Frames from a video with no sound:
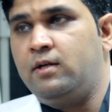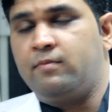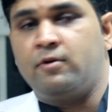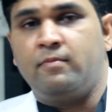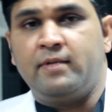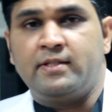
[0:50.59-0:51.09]

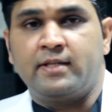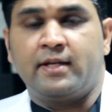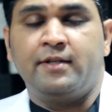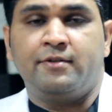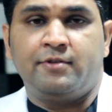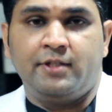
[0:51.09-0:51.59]
probably
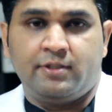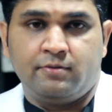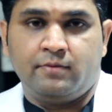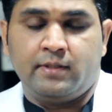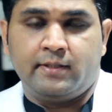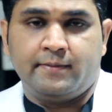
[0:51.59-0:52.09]
secondary
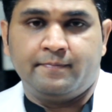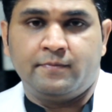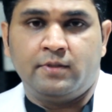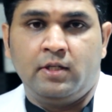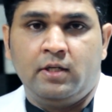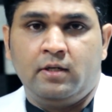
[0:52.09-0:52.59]
to the
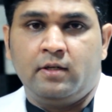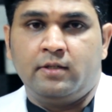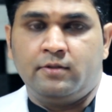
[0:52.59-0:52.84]
uh,